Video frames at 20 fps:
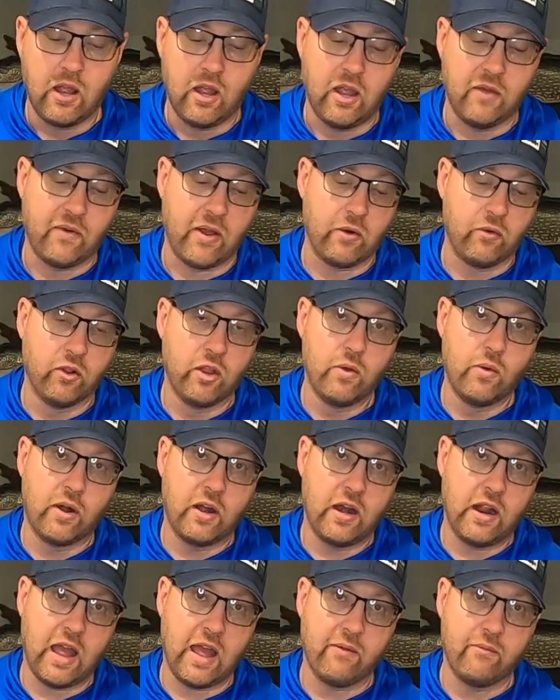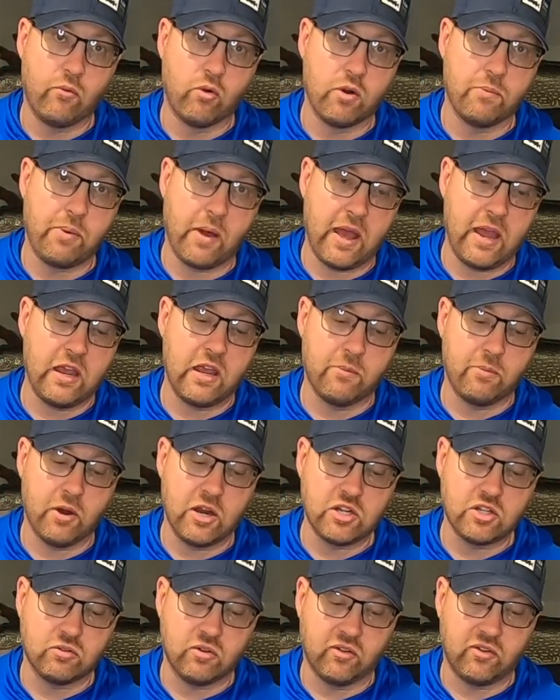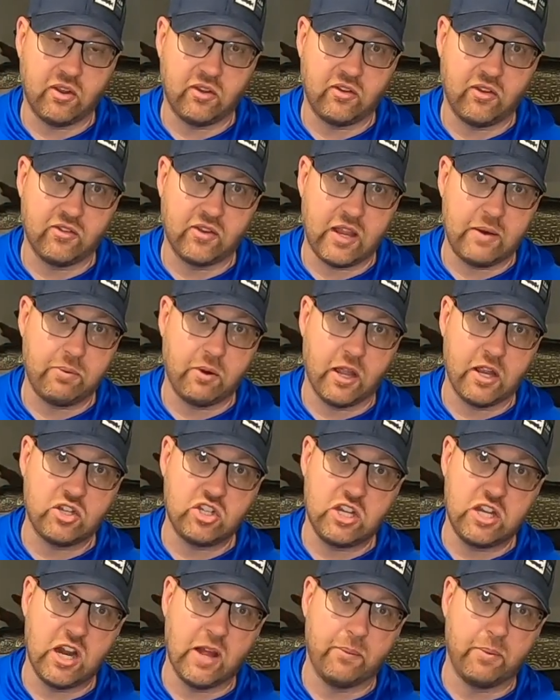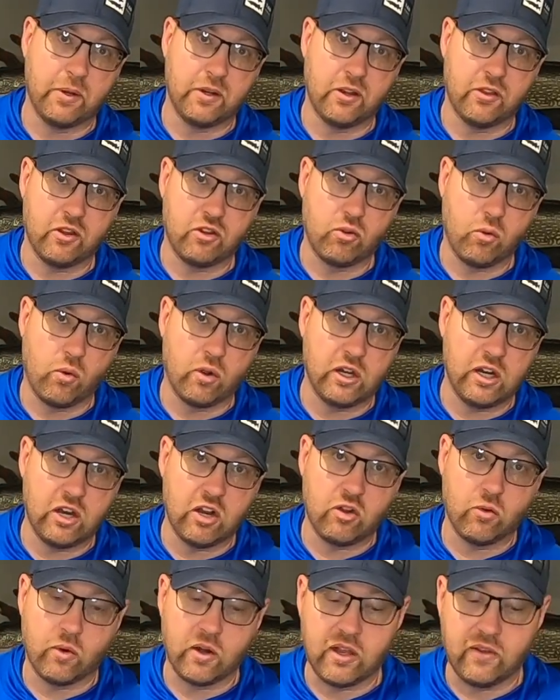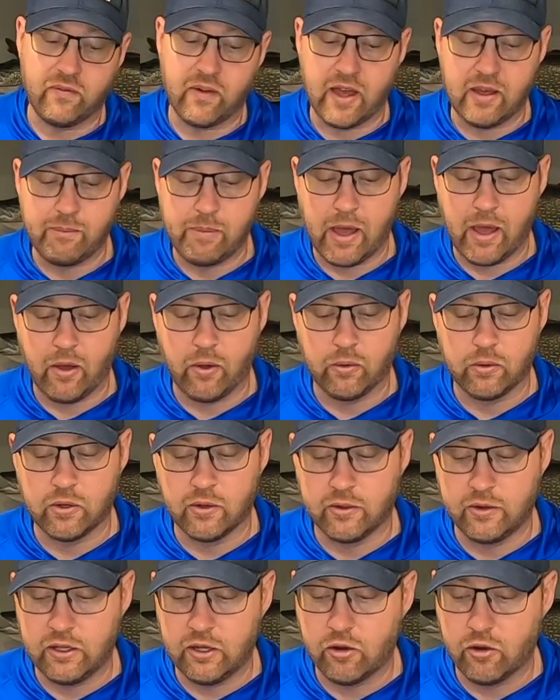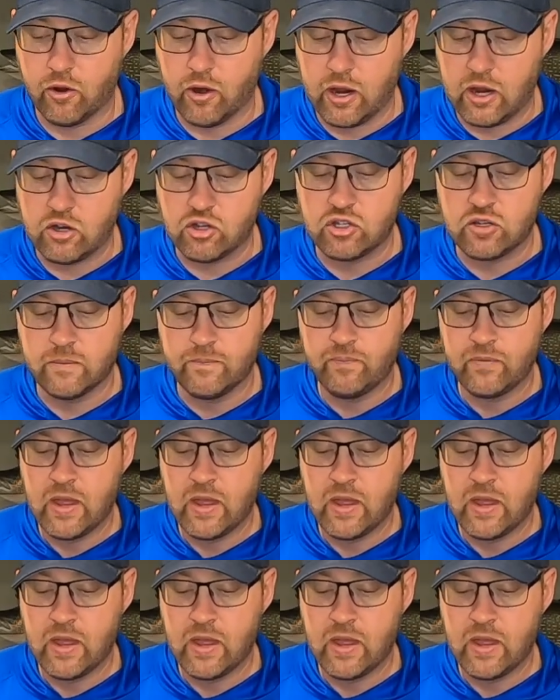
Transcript: If I really wanted to have more pike abrasion resistance, I'd probably cheat up into the 20 to 25-pound leader range.